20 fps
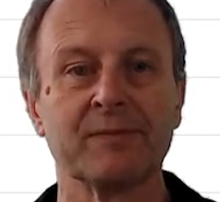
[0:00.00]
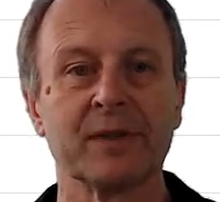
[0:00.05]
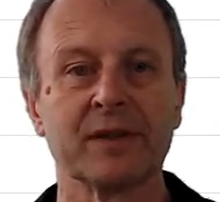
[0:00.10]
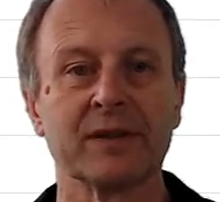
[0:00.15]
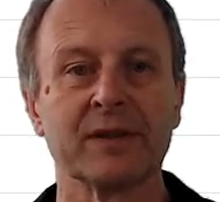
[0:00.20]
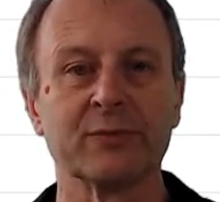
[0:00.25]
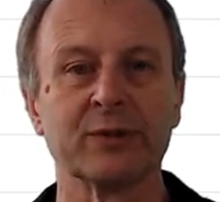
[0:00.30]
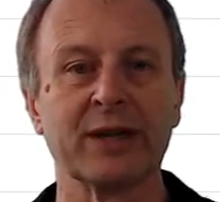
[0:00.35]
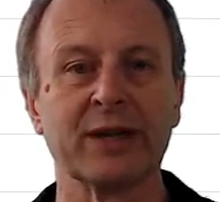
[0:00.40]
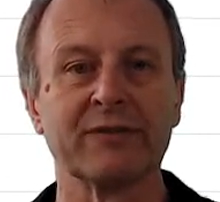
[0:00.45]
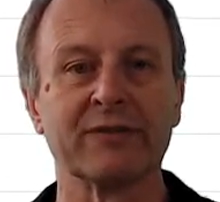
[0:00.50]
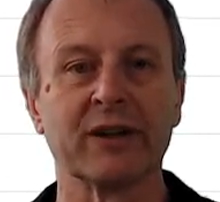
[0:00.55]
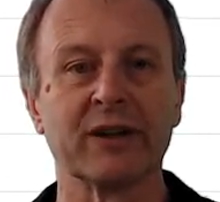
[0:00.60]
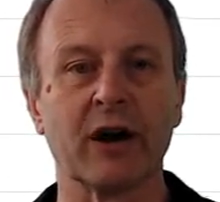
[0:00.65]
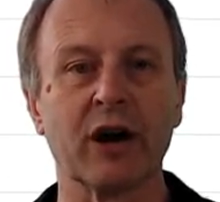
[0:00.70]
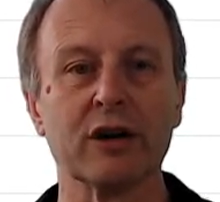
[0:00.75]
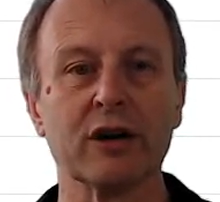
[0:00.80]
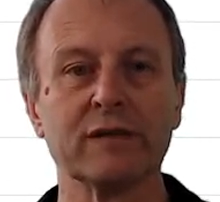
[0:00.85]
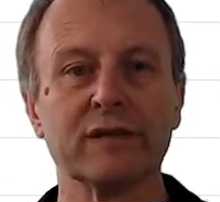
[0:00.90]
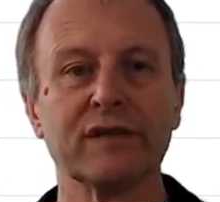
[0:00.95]
Then we have an
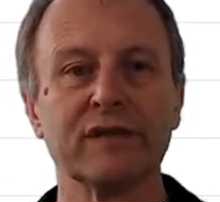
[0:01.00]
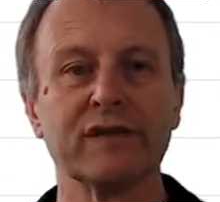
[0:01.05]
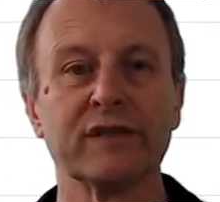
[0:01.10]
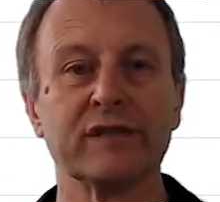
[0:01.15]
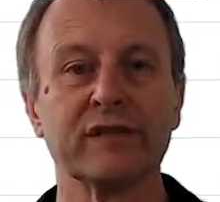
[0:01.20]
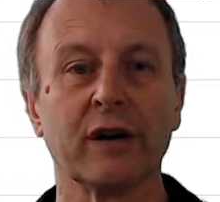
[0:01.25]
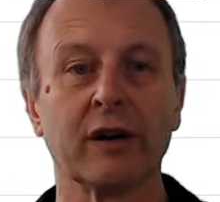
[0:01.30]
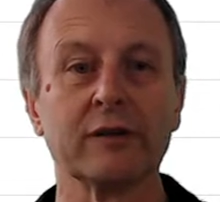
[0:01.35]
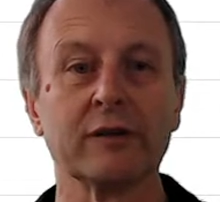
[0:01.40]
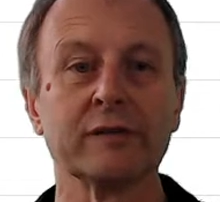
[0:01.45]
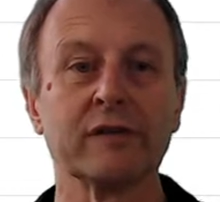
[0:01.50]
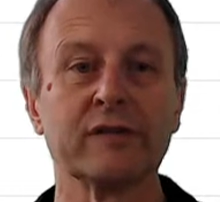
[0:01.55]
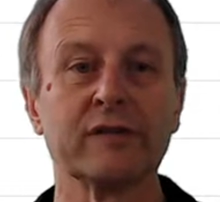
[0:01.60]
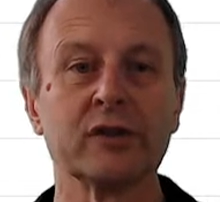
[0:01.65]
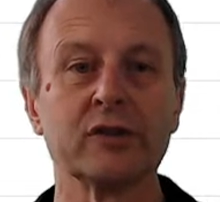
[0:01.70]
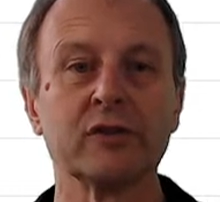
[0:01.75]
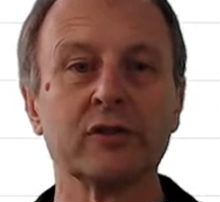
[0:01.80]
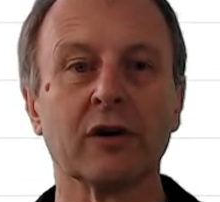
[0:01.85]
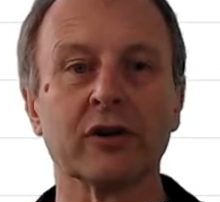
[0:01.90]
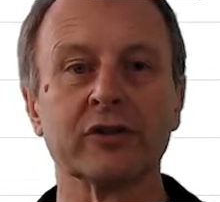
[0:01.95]

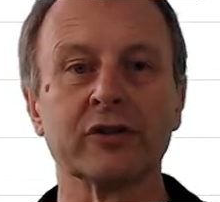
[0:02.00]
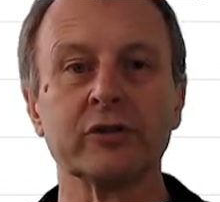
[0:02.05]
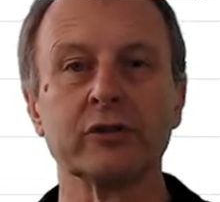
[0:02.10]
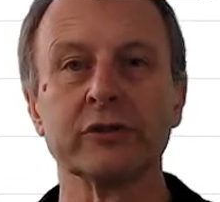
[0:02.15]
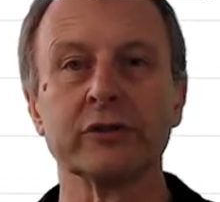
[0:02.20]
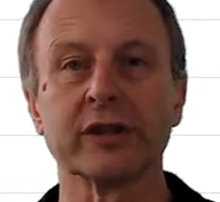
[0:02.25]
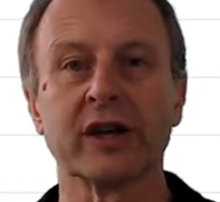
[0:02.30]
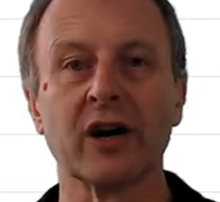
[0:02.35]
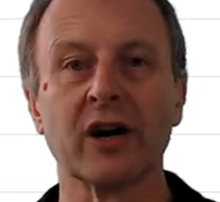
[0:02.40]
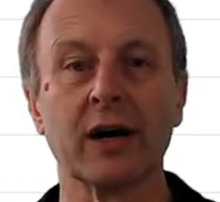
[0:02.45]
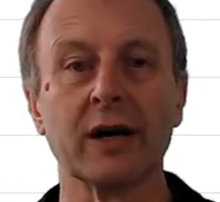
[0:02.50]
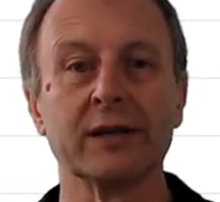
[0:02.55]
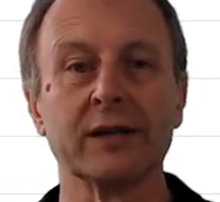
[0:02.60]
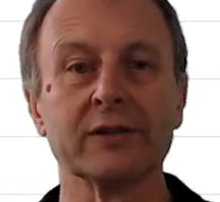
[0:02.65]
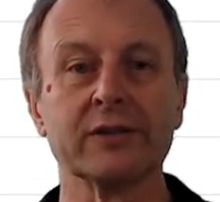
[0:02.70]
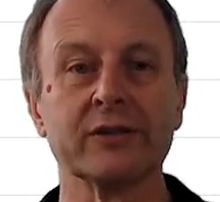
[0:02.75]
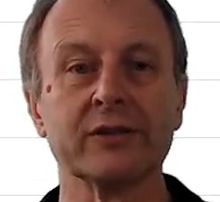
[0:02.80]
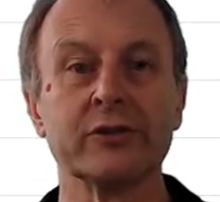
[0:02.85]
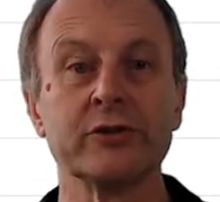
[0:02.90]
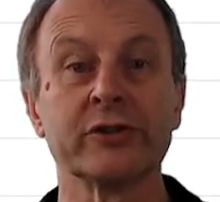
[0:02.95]
overview on
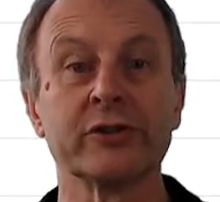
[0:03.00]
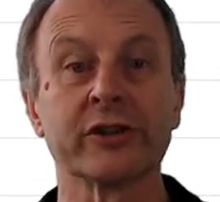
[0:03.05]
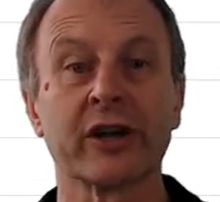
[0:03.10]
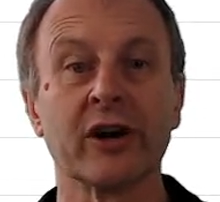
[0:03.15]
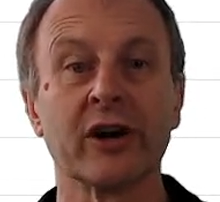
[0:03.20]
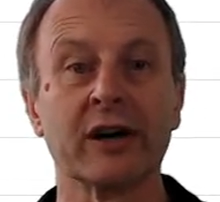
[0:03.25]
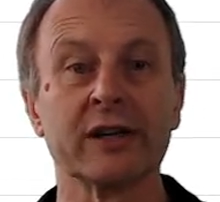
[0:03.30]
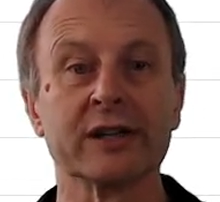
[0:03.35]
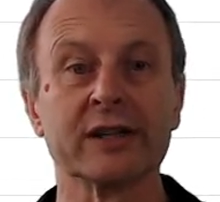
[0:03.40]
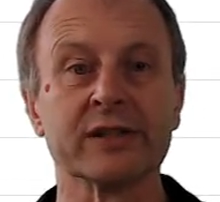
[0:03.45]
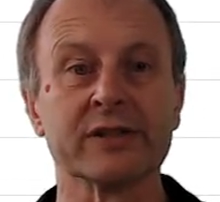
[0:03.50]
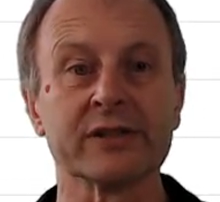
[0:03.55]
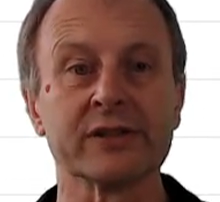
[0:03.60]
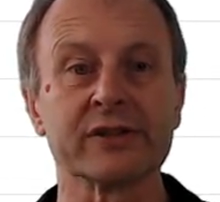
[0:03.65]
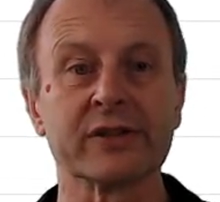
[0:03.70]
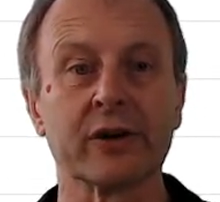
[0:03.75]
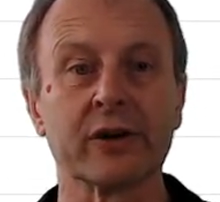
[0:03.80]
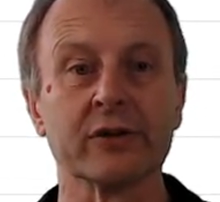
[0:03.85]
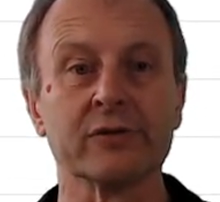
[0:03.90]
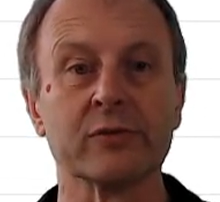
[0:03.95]
user guidance.
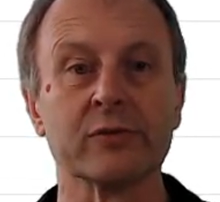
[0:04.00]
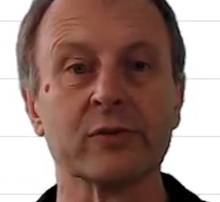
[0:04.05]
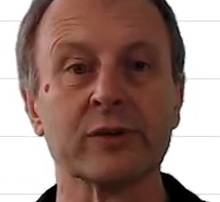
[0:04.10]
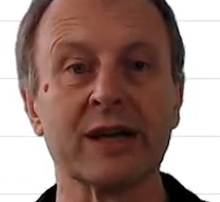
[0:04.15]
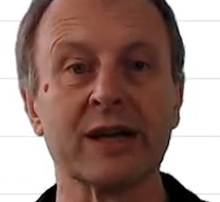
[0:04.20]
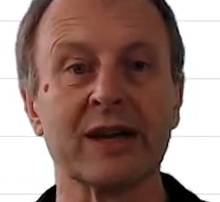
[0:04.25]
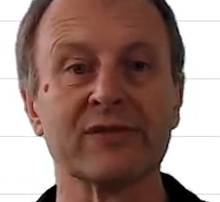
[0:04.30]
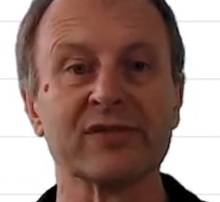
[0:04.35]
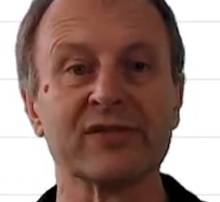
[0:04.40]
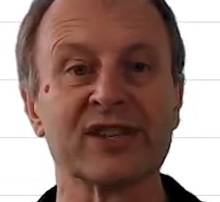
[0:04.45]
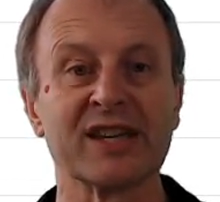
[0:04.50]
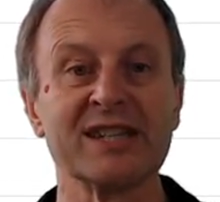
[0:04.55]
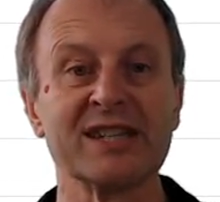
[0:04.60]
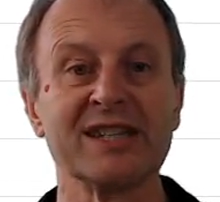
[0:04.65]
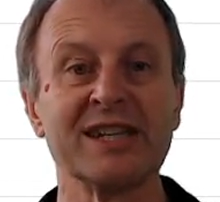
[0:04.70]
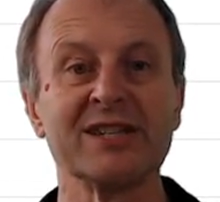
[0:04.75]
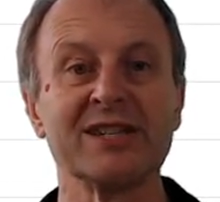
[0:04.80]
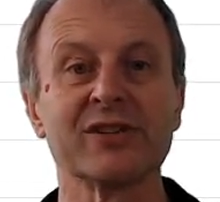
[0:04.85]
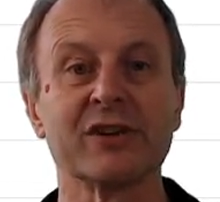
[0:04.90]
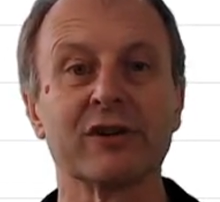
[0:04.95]
So we have
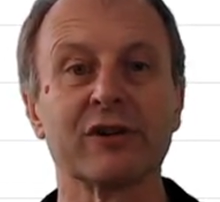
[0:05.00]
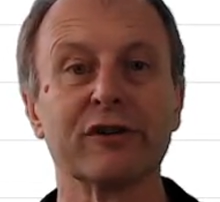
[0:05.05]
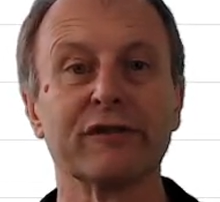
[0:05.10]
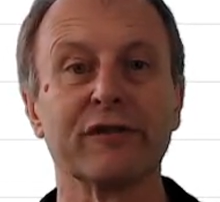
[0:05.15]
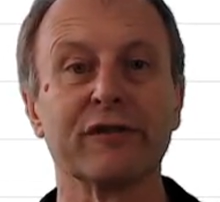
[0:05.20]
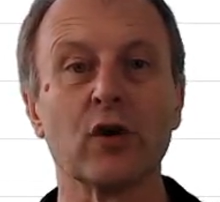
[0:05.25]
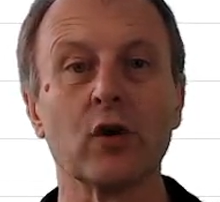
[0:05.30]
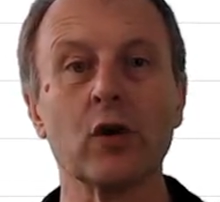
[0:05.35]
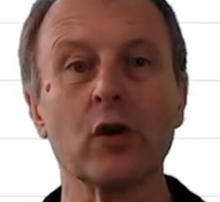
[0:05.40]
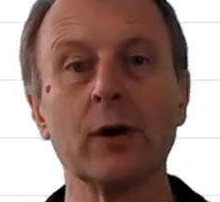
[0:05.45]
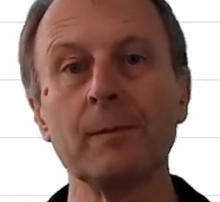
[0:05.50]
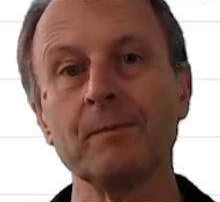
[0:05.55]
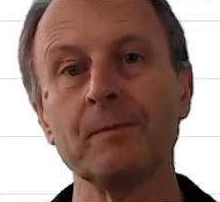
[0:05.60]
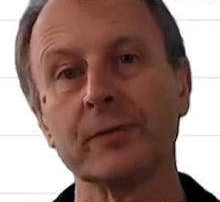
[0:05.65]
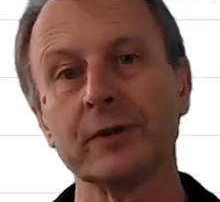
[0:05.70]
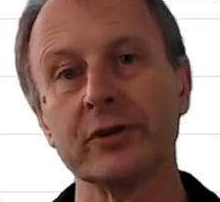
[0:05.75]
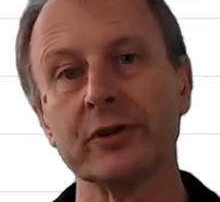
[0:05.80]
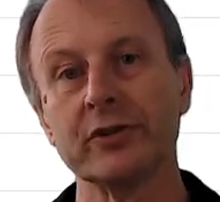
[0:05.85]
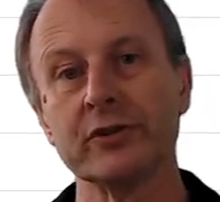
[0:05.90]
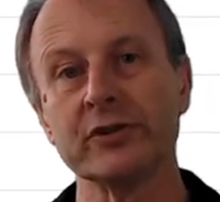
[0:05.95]
CT04,
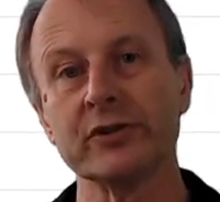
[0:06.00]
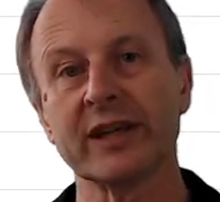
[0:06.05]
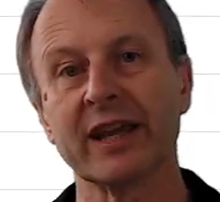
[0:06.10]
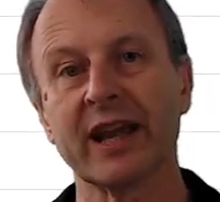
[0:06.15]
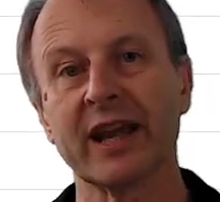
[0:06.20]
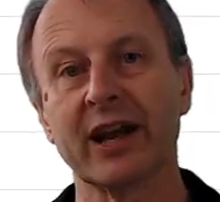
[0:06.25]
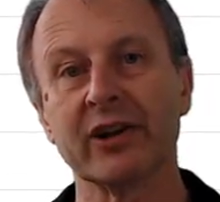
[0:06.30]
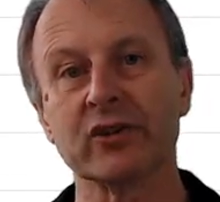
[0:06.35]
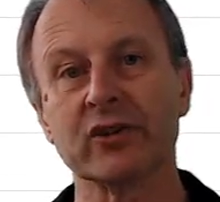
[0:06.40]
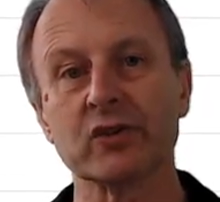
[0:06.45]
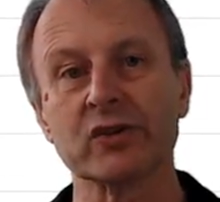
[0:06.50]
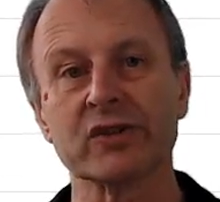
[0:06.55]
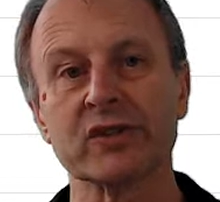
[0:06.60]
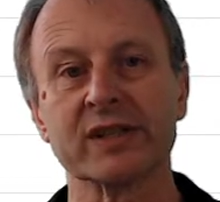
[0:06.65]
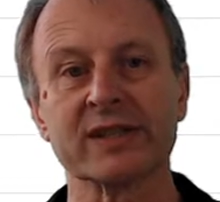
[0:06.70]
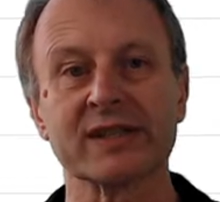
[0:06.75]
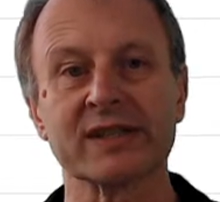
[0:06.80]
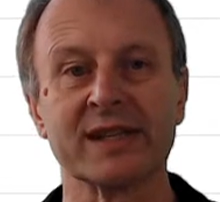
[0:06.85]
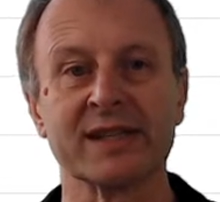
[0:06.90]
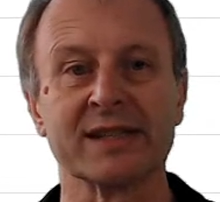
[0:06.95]
using
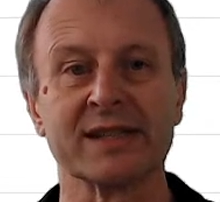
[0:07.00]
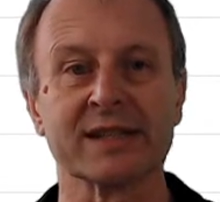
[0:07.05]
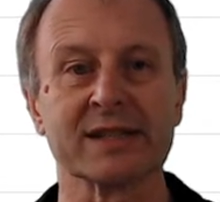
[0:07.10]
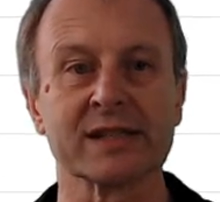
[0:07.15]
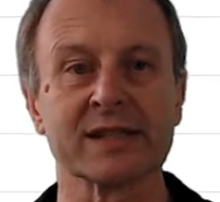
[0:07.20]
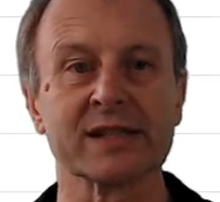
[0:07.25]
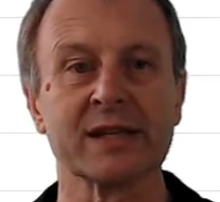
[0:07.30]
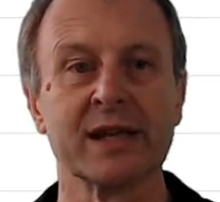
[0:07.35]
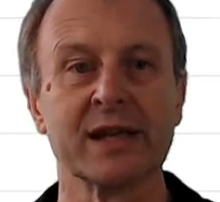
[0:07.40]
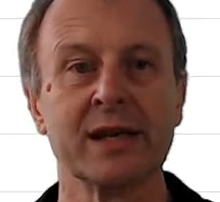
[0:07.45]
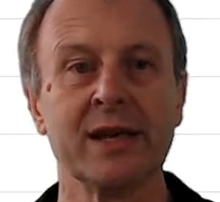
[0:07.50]
characteristic settings.